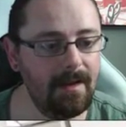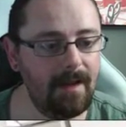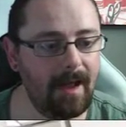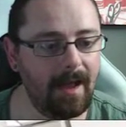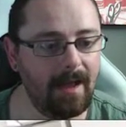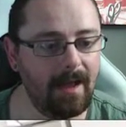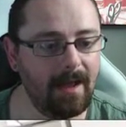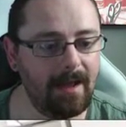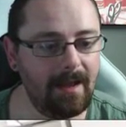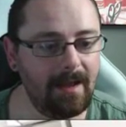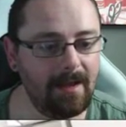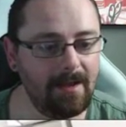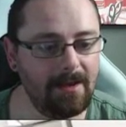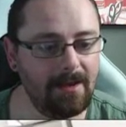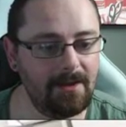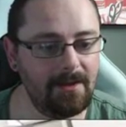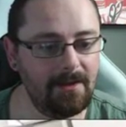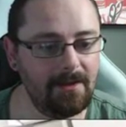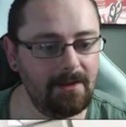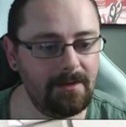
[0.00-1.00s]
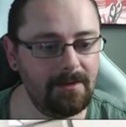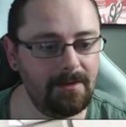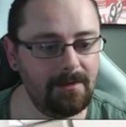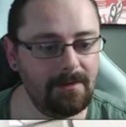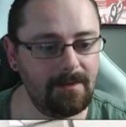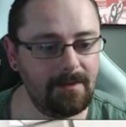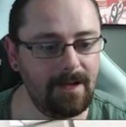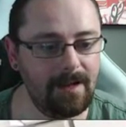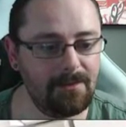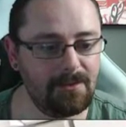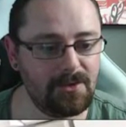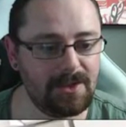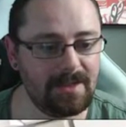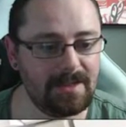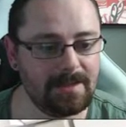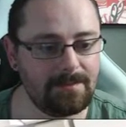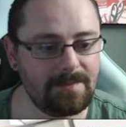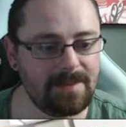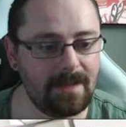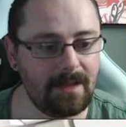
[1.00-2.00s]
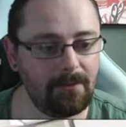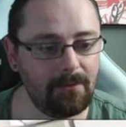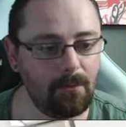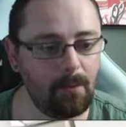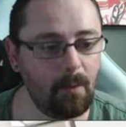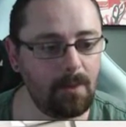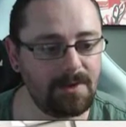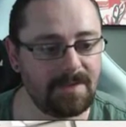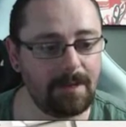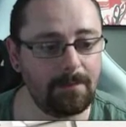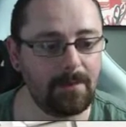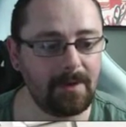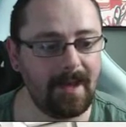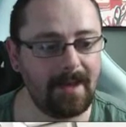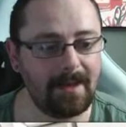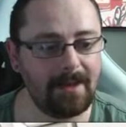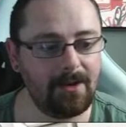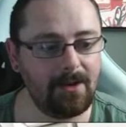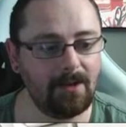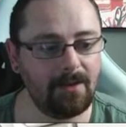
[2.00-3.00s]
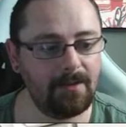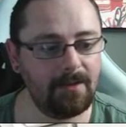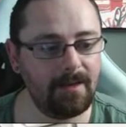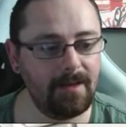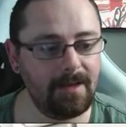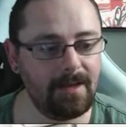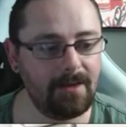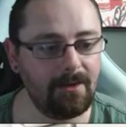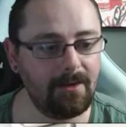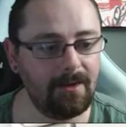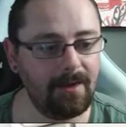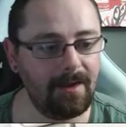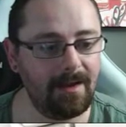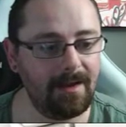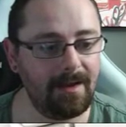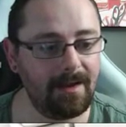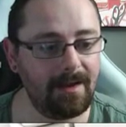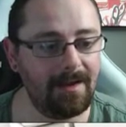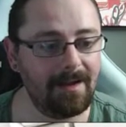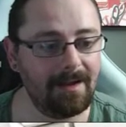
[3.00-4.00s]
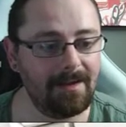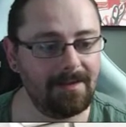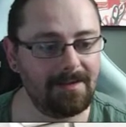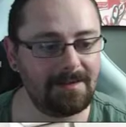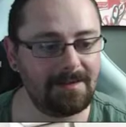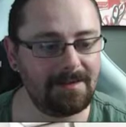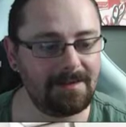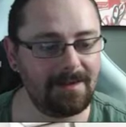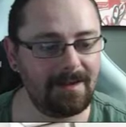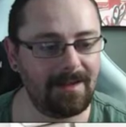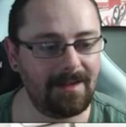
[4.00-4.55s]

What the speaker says: Evil Genius himself was at Mechanicon, and he got the